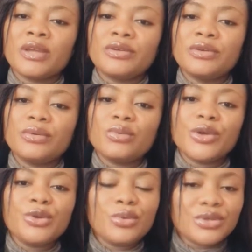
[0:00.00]
You know,
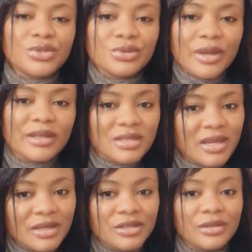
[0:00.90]
when you want to
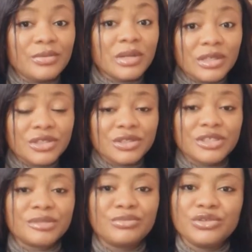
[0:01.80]
enter in
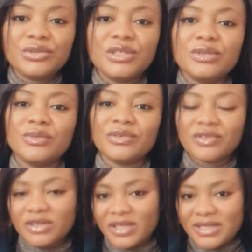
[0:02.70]
relationship newly, one
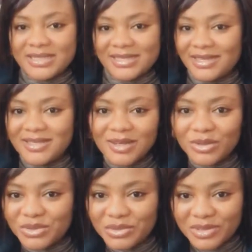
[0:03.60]
of the things they
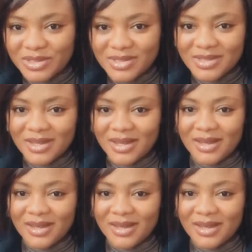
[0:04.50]
tell you is